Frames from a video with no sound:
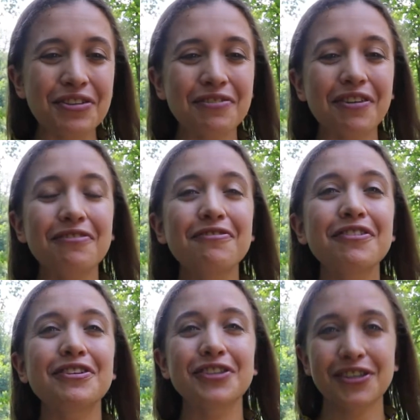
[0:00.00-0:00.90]
You've
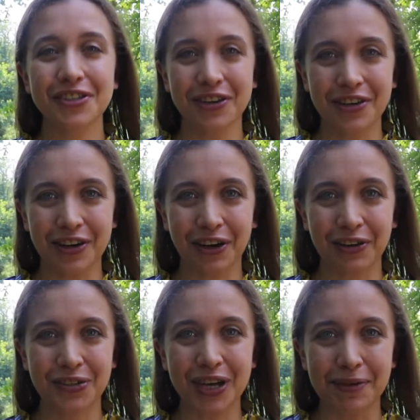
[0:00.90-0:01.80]
officially started a
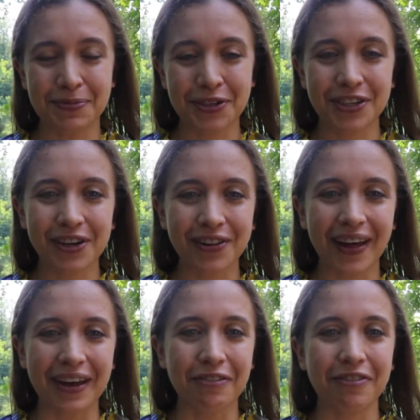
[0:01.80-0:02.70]
new chapter in your
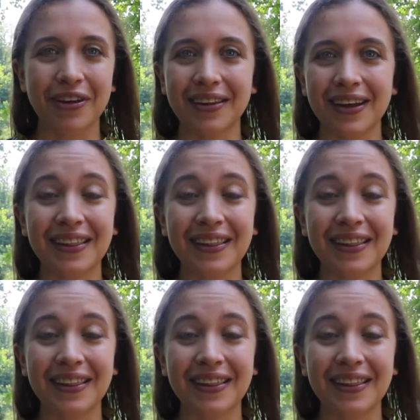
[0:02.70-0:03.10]
life,